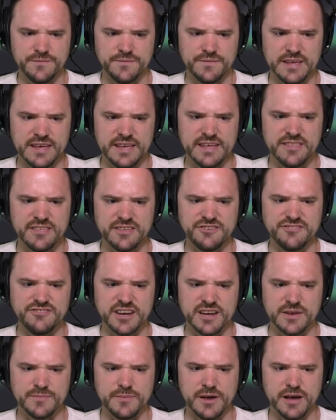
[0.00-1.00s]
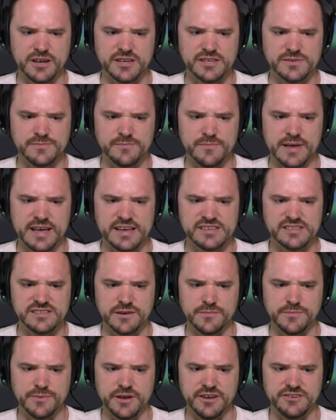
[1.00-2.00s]
in the checkbox
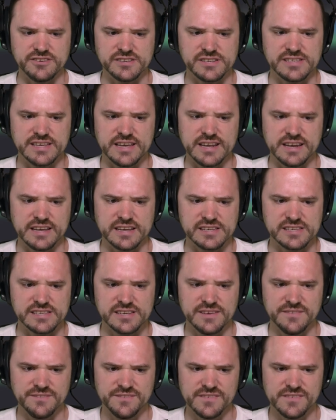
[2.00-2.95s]
master project settings.